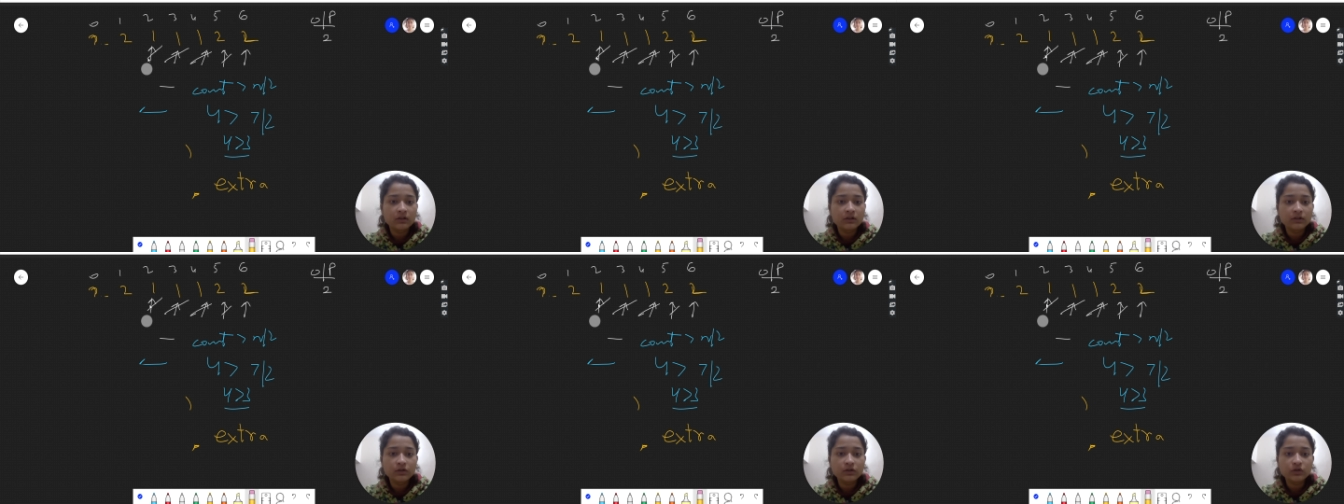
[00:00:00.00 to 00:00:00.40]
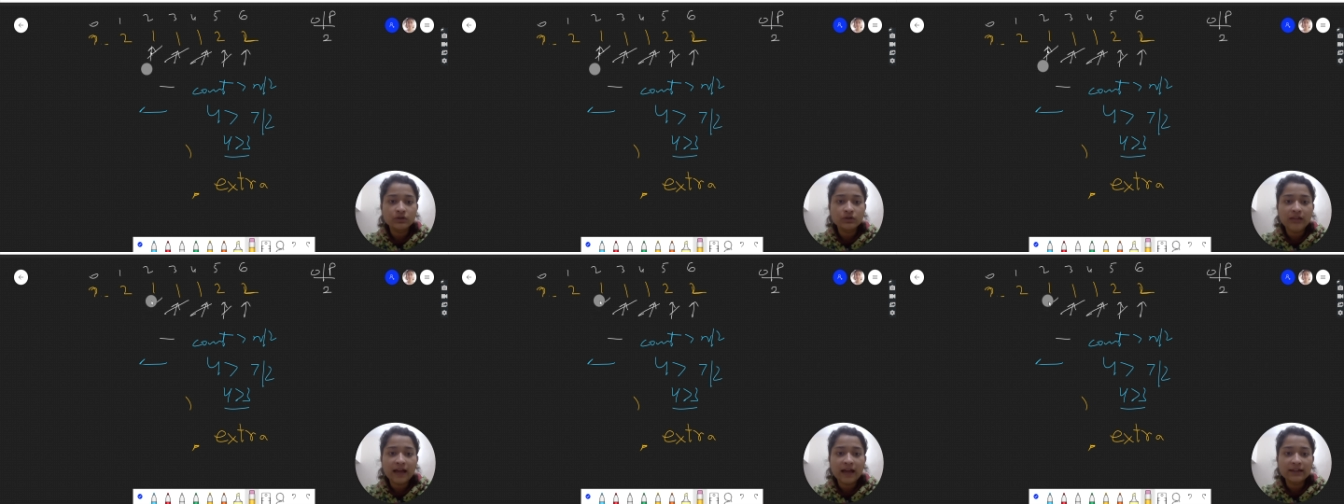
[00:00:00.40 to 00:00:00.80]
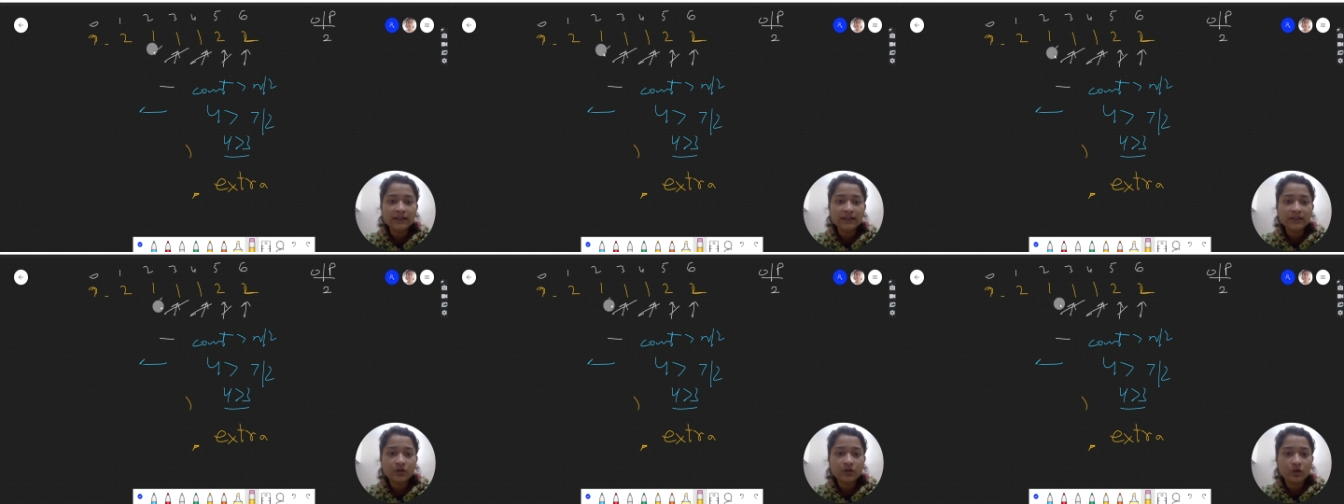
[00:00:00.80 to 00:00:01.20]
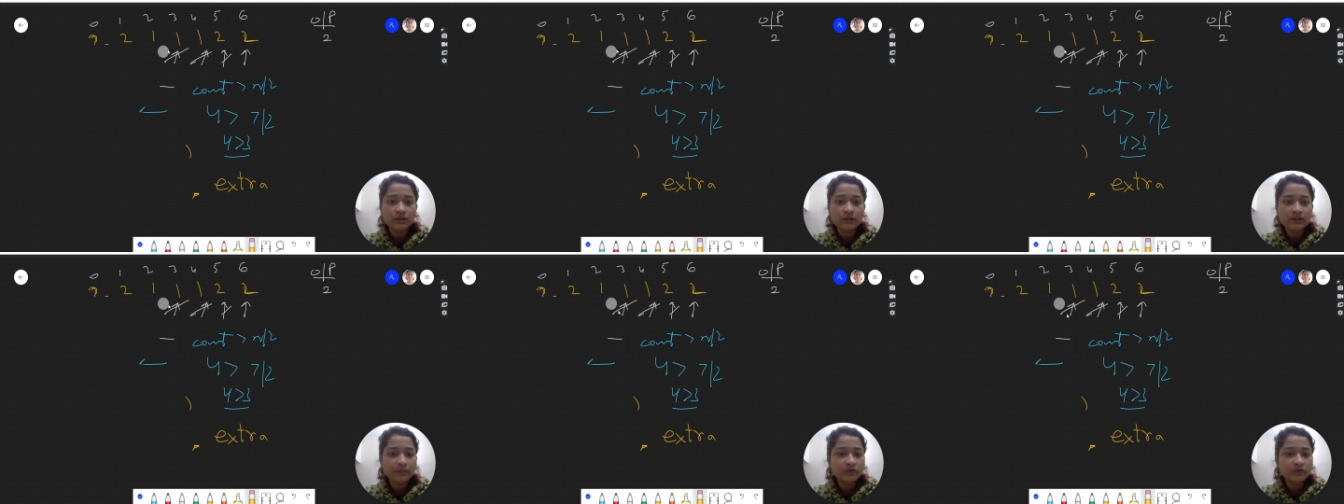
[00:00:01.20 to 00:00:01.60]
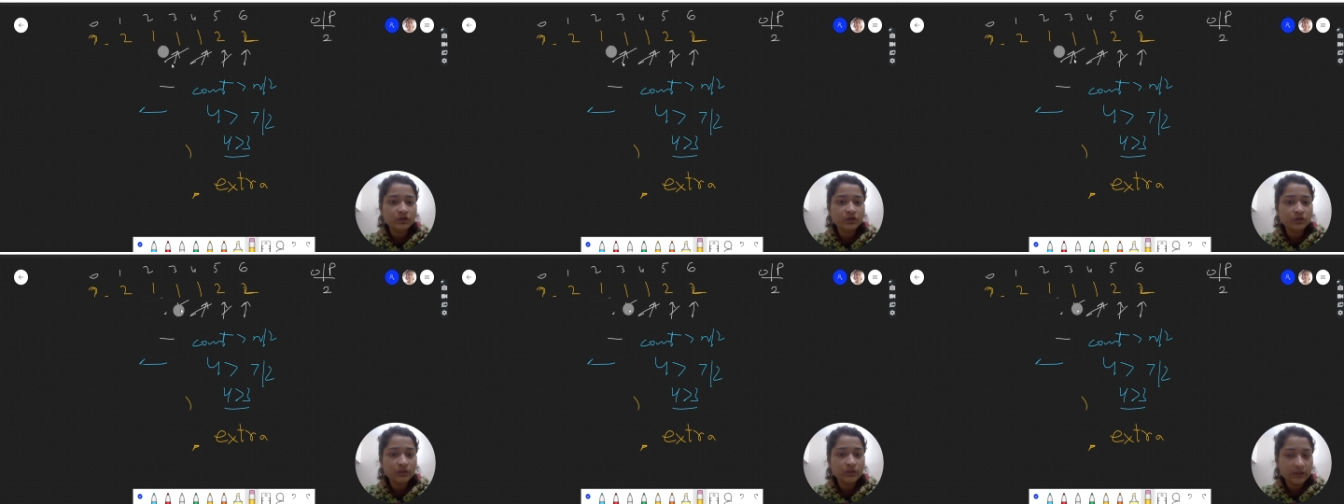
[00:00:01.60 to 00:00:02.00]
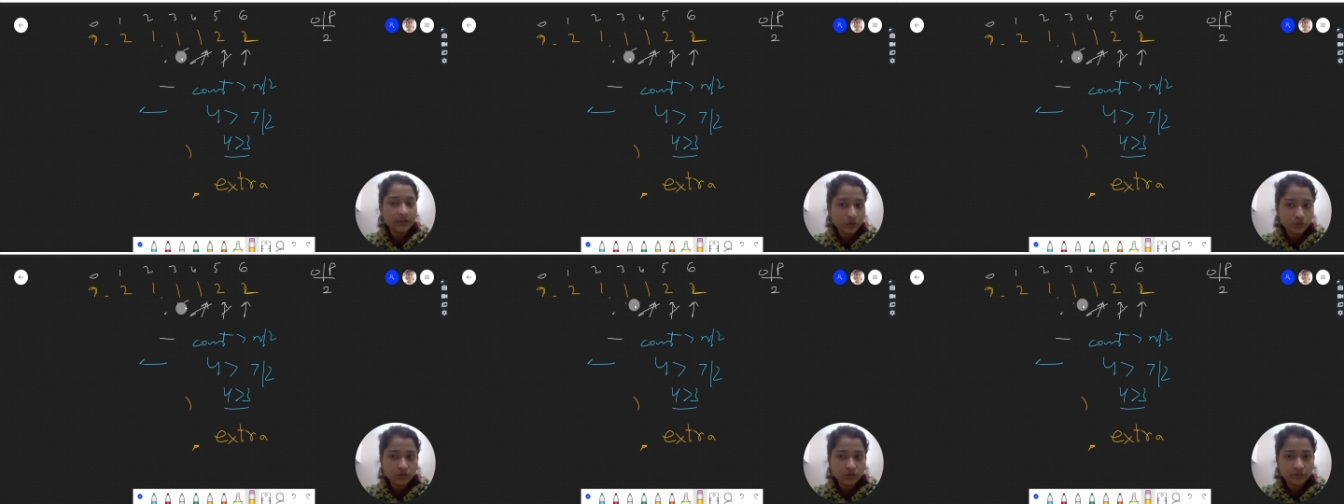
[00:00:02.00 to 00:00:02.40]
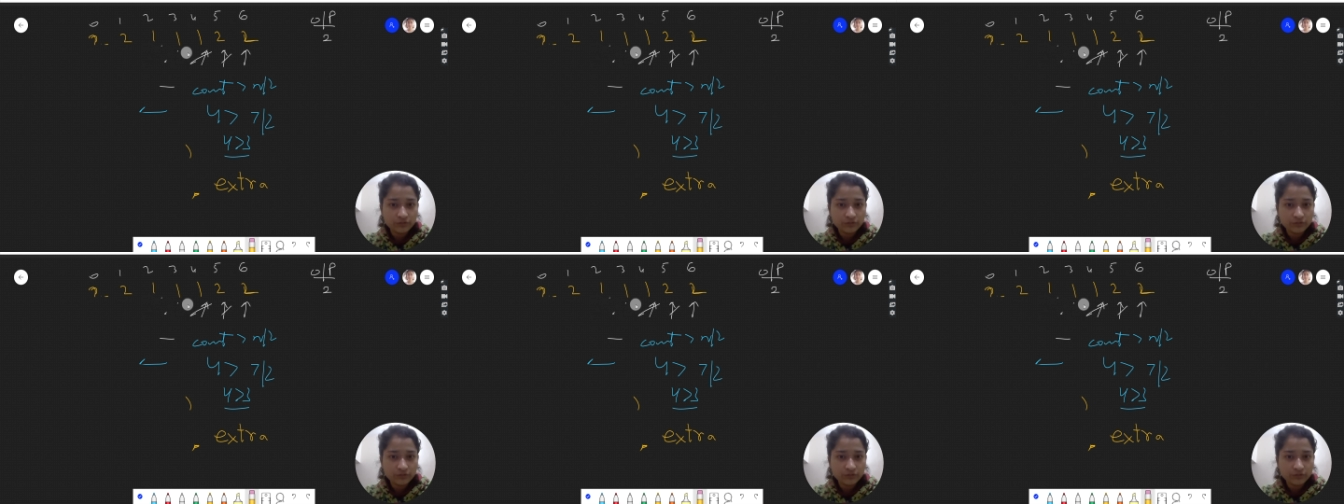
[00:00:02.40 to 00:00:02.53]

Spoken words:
So that is a concept which you need to know